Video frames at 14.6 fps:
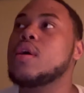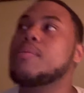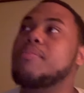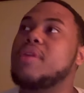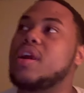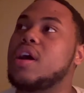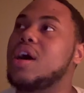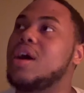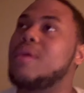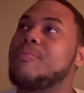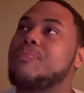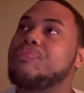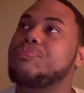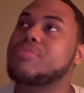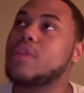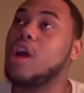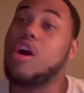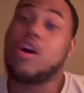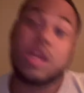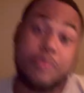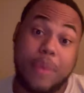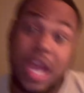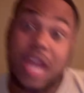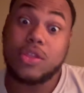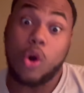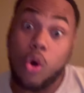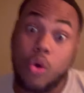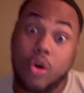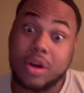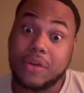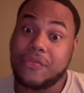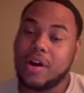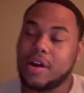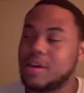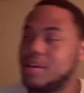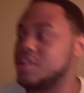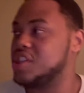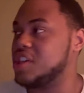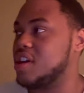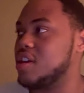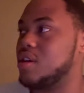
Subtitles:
But I already paid the whore the fucking shit.